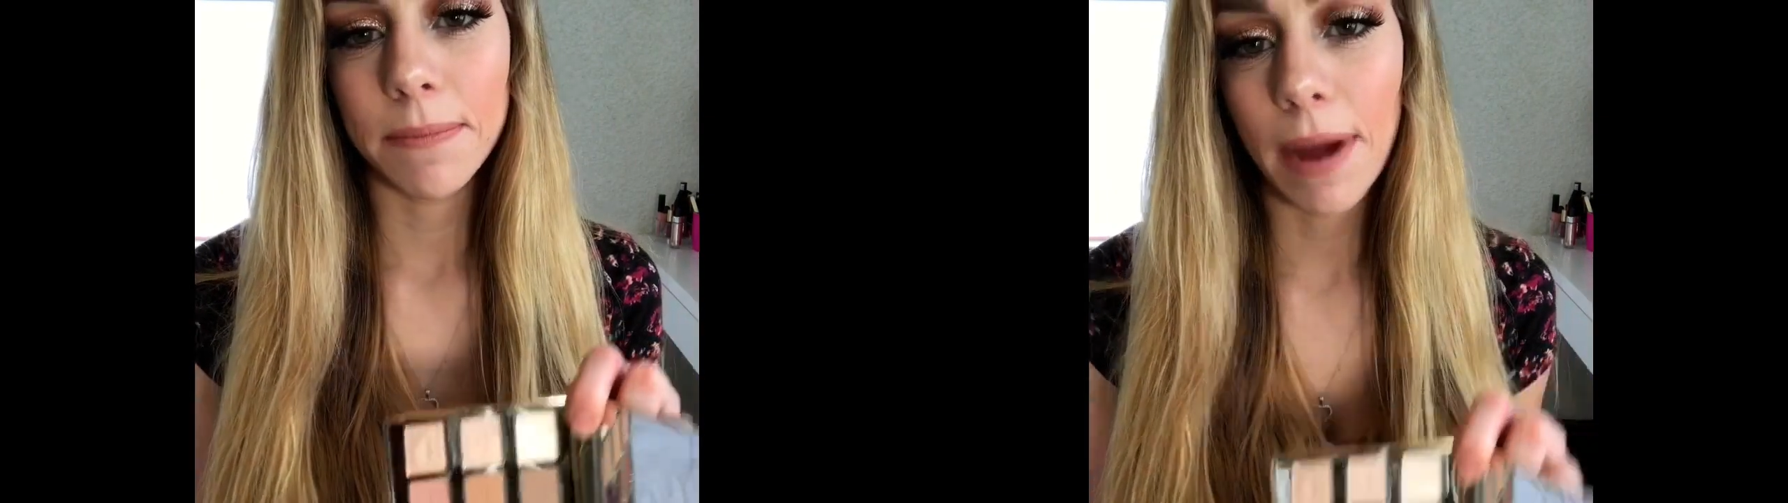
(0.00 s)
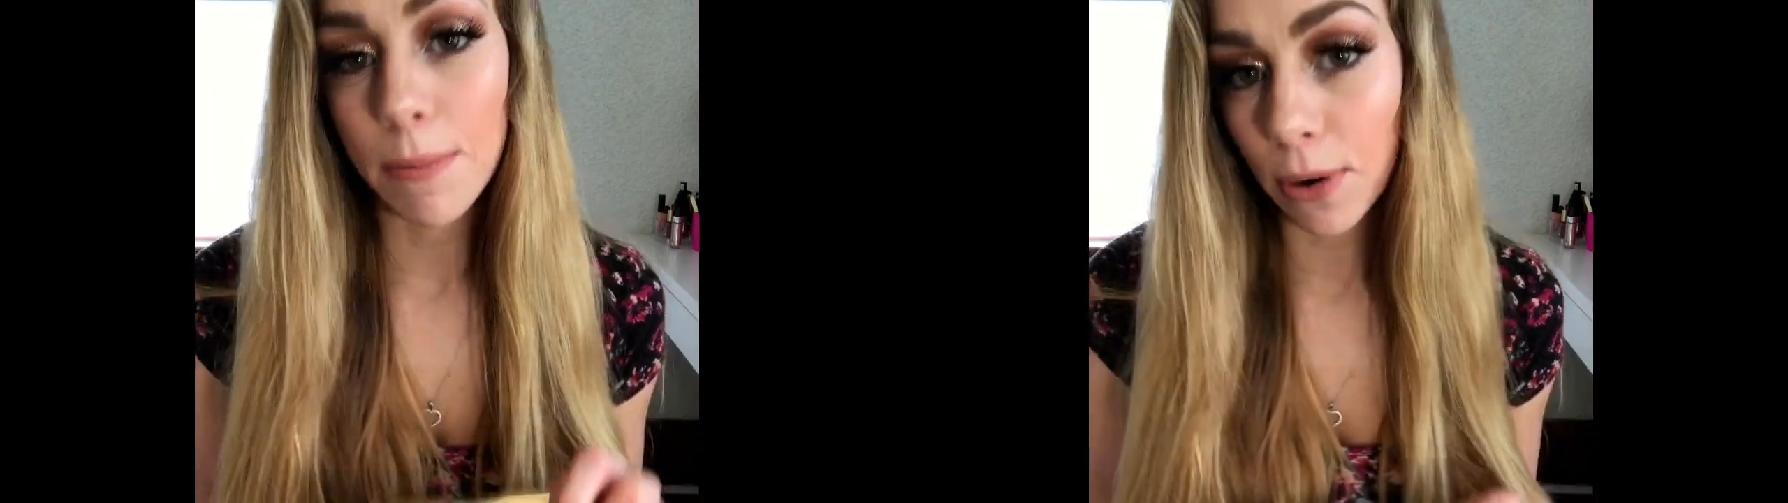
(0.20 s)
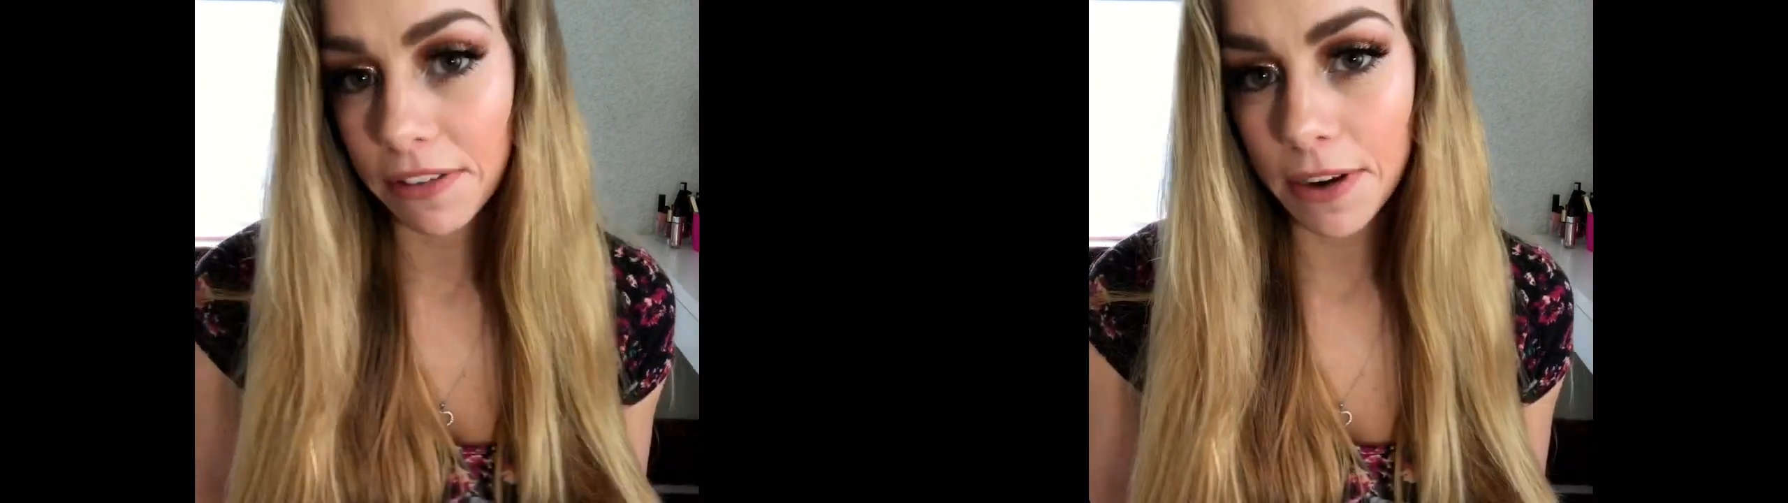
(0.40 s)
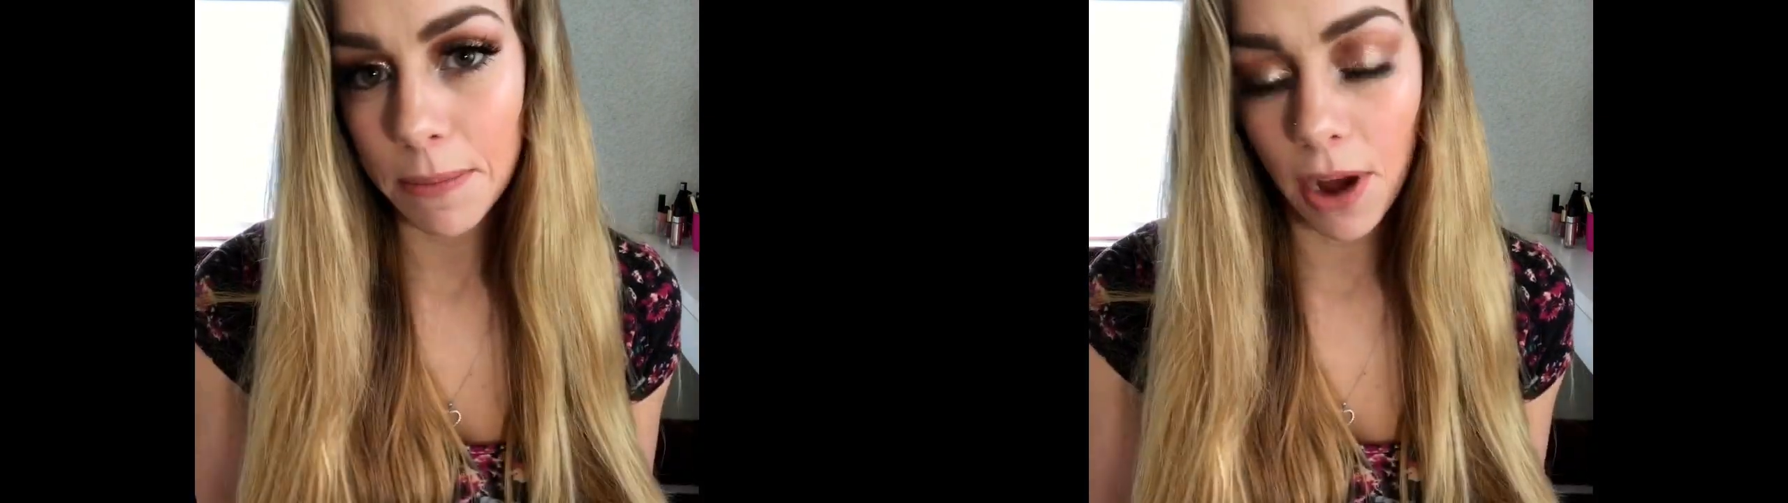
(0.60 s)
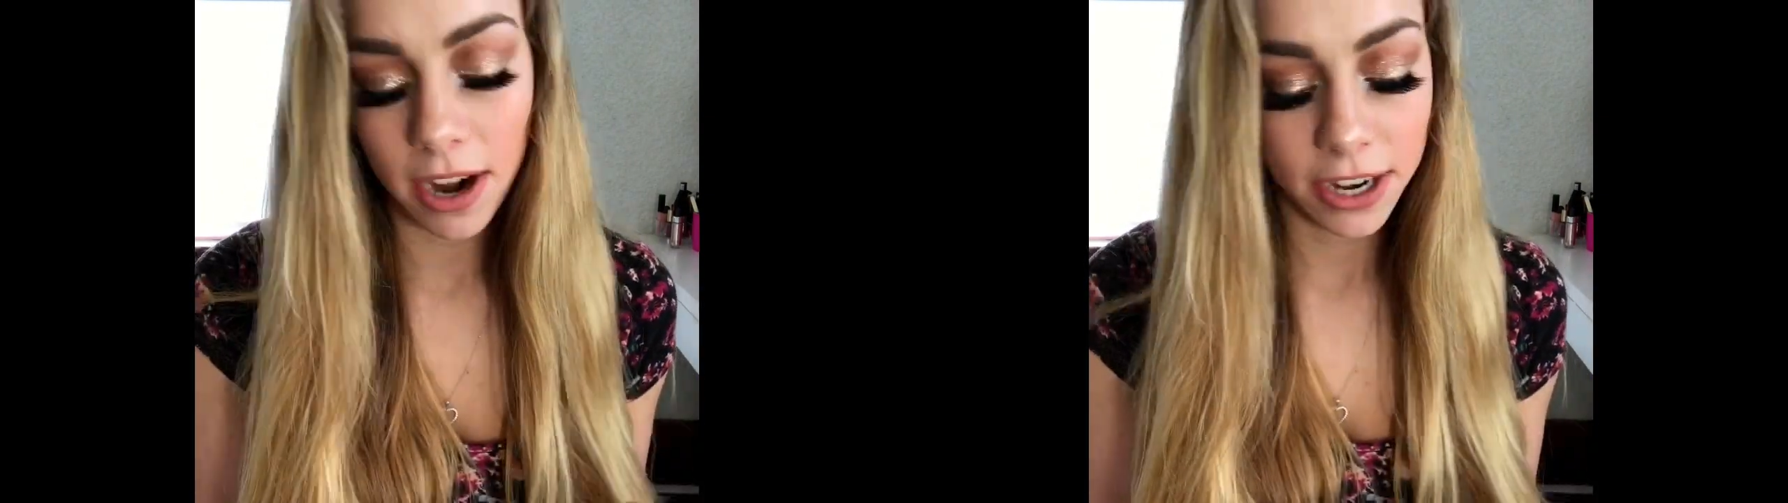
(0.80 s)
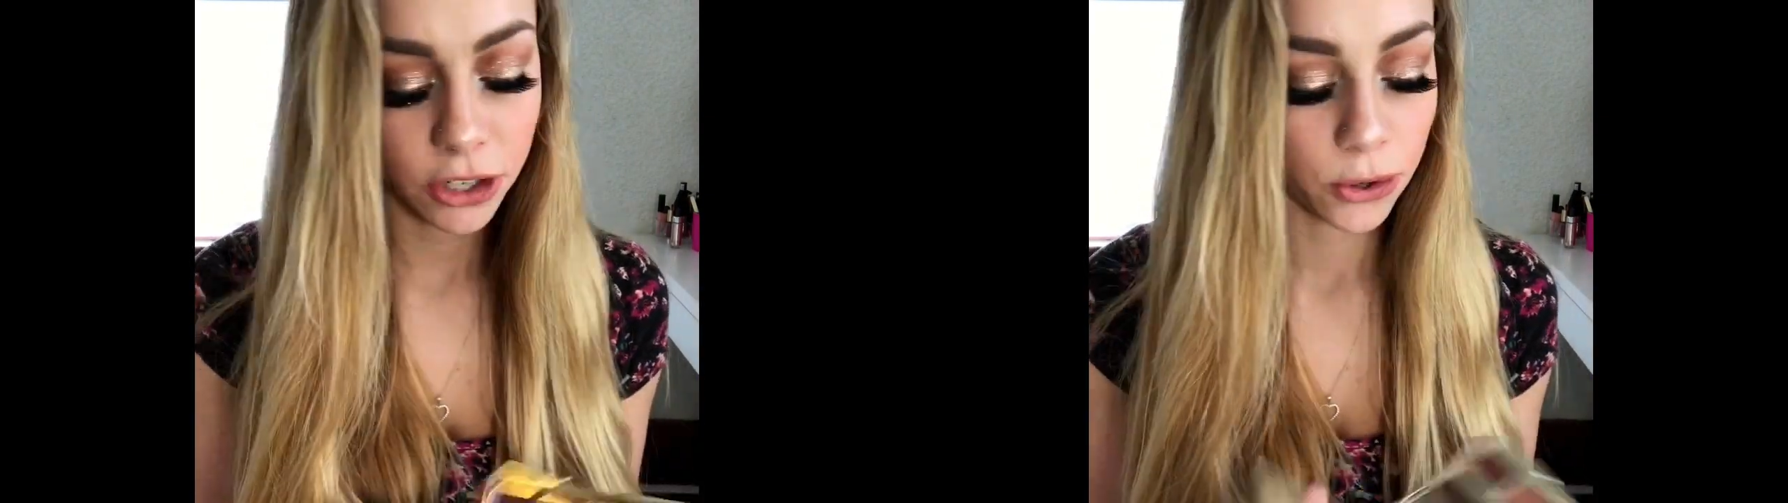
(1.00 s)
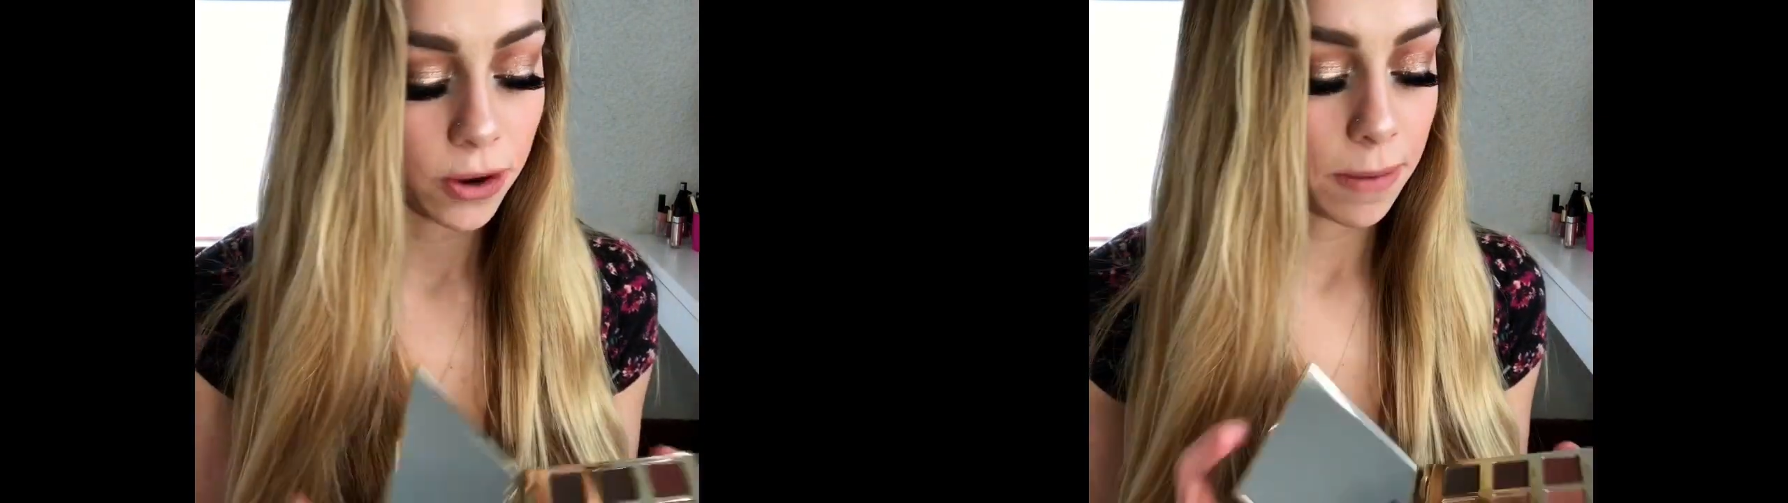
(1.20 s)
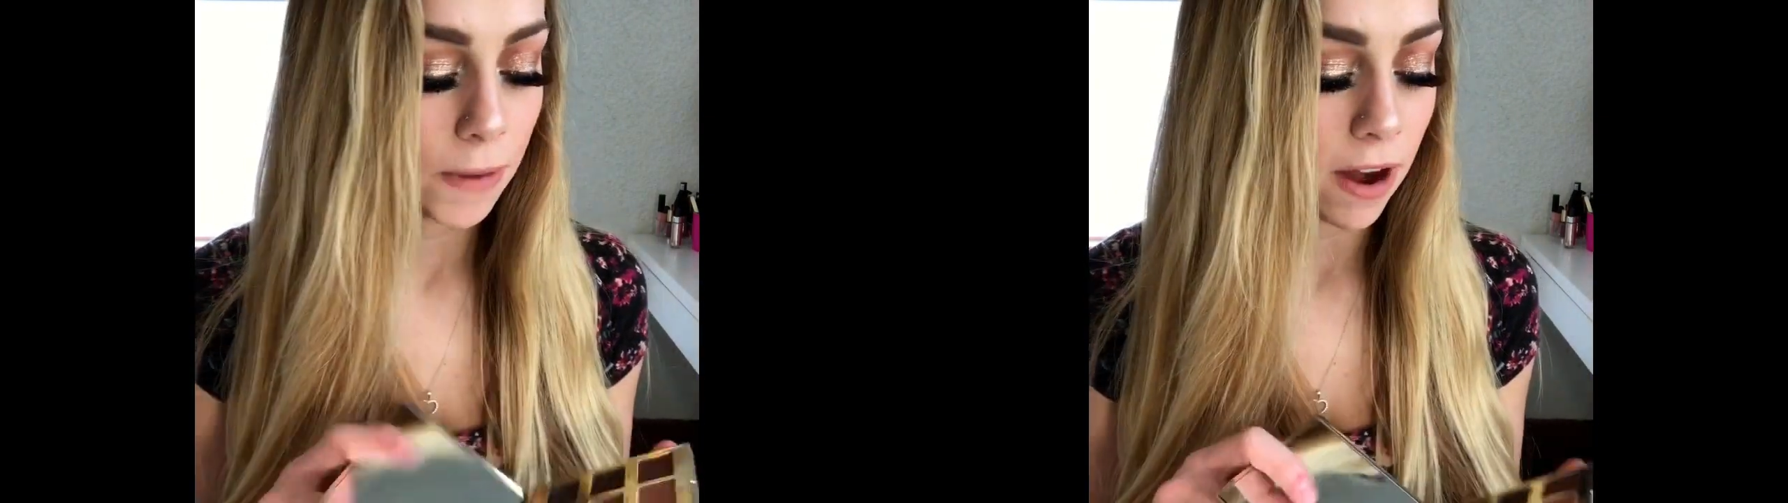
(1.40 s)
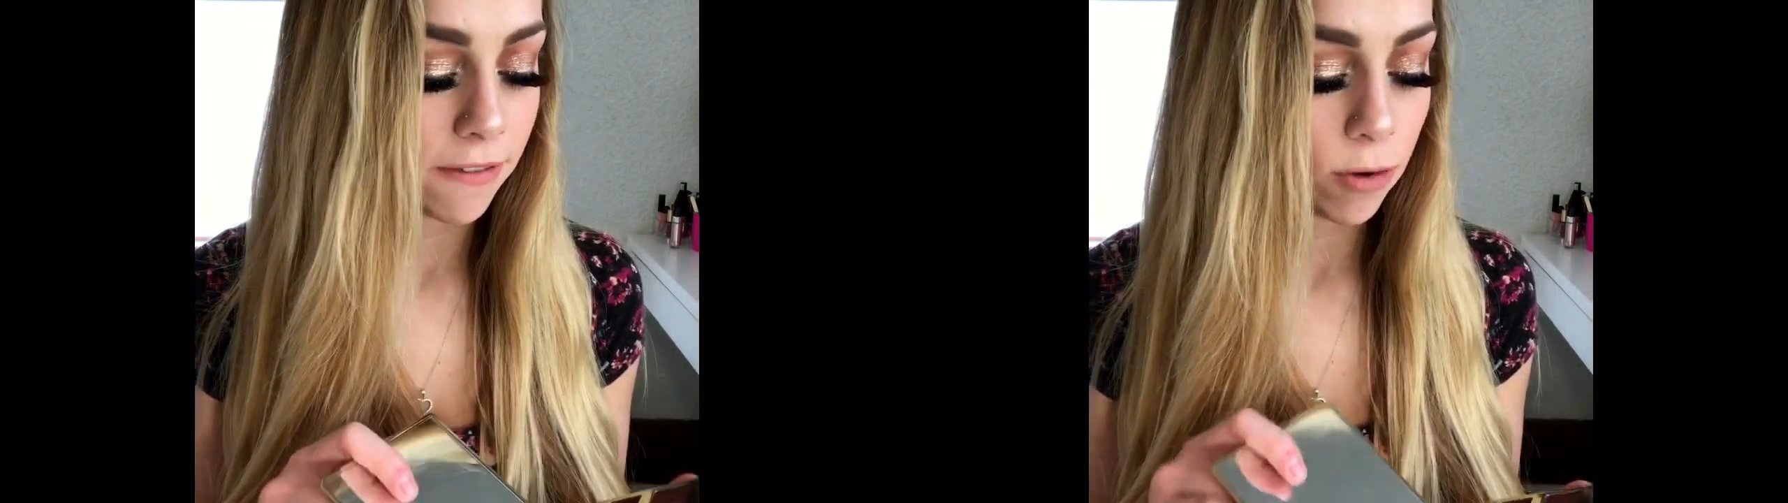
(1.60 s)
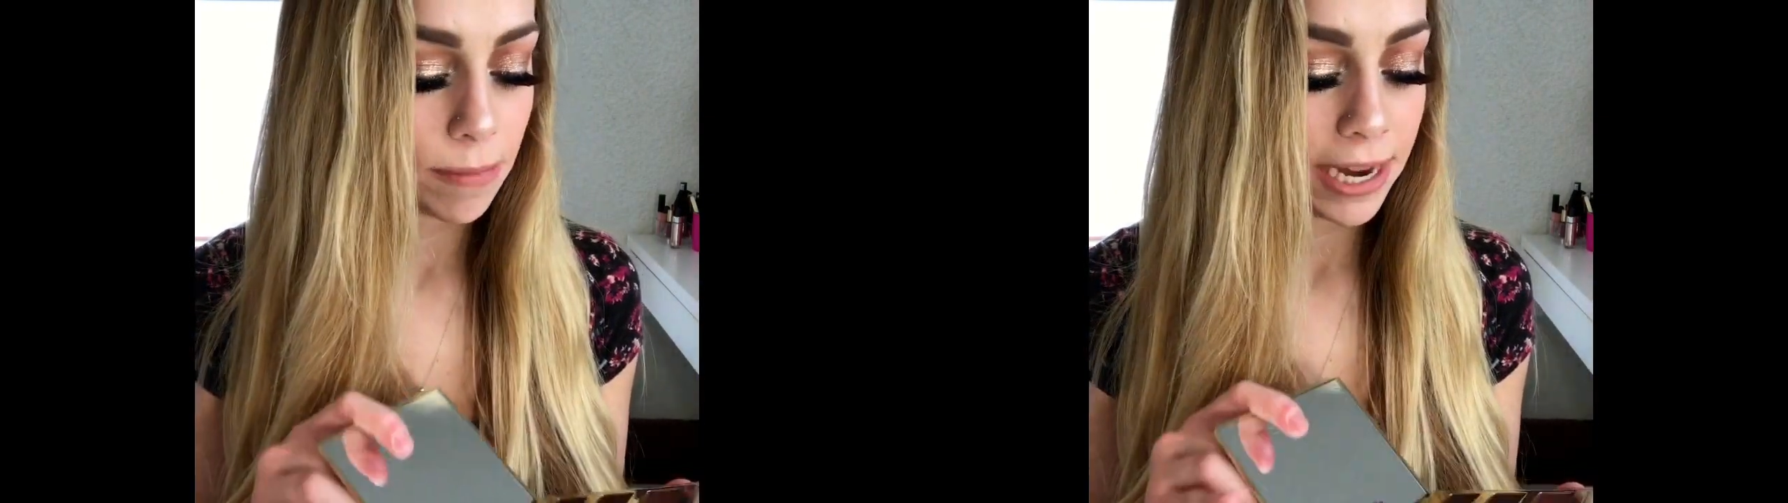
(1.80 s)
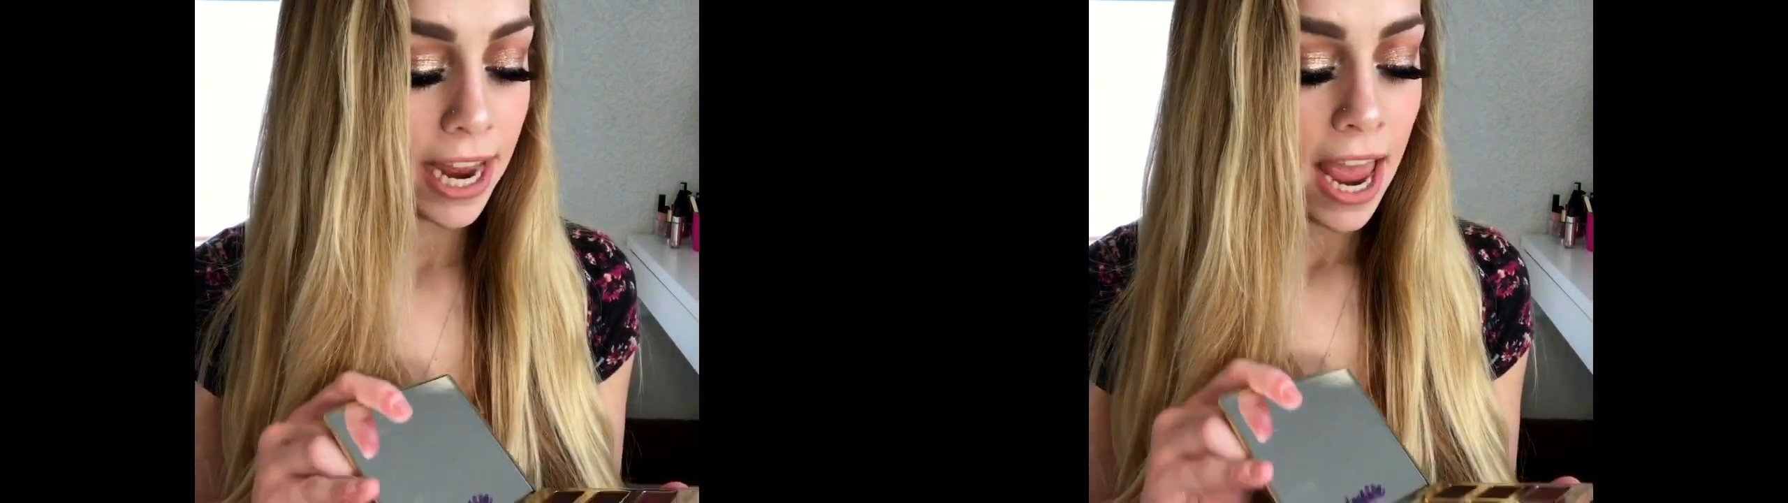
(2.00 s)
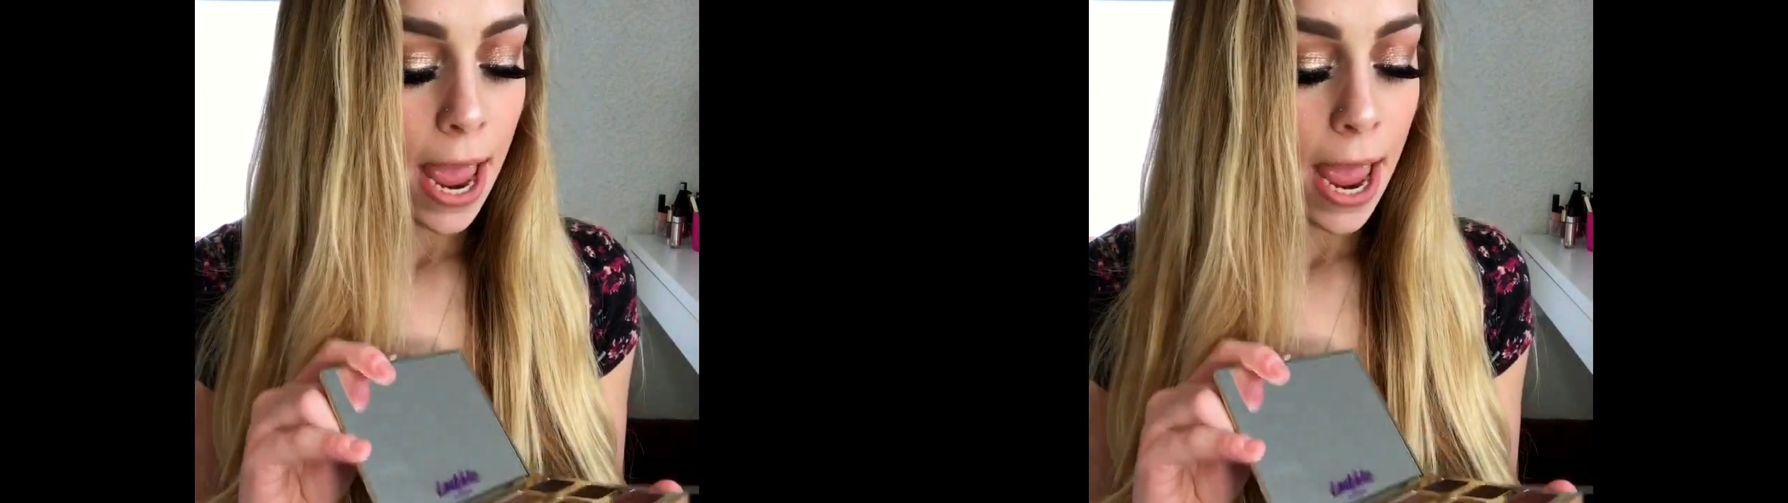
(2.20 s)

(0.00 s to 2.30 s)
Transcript: My boyfriend bought it. Jordan bought it for me.